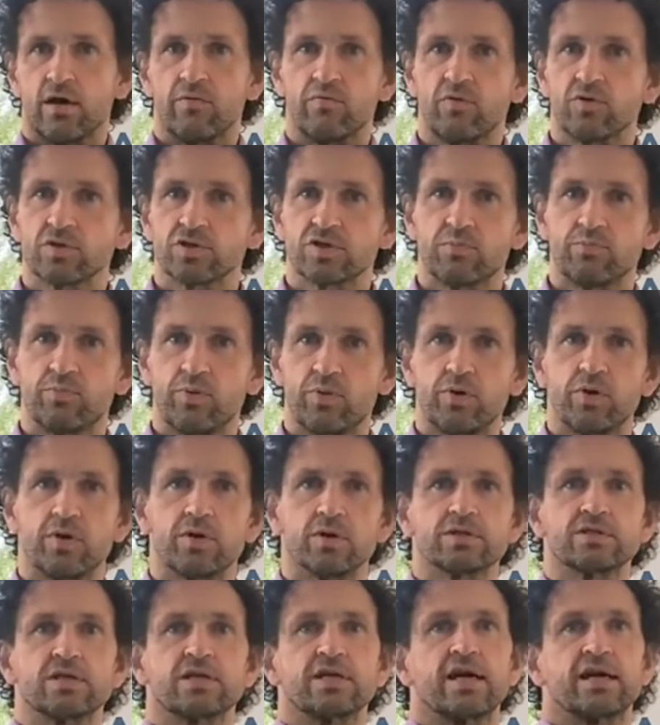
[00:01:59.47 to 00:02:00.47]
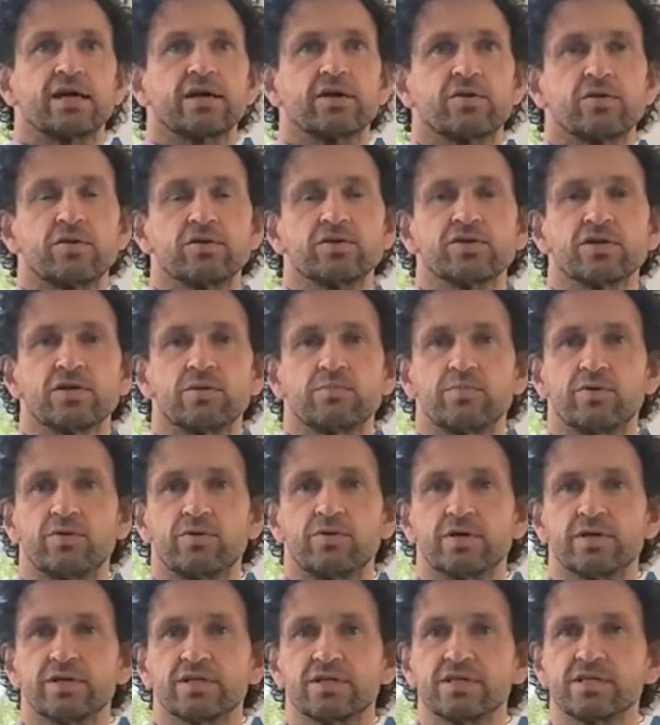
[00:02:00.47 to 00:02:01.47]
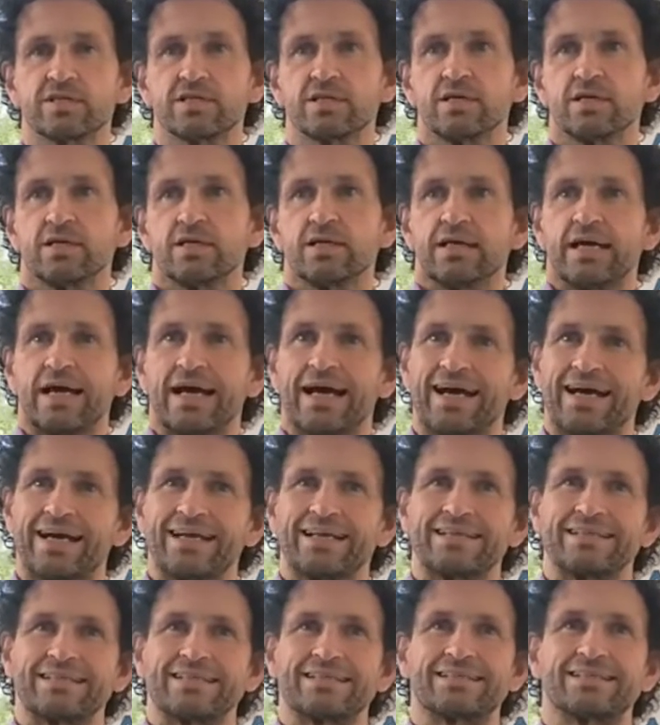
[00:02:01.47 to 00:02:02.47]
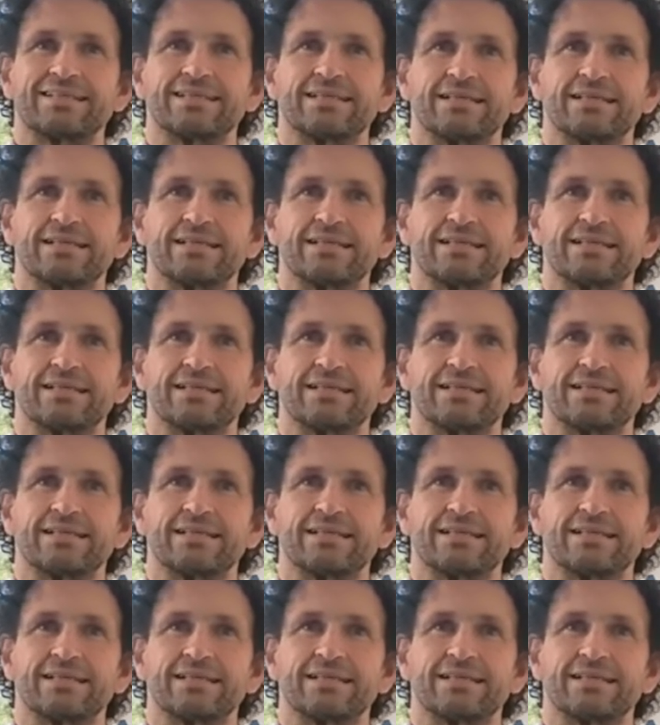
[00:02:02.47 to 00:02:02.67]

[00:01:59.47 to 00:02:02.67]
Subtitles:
water boards and agricultural boards. And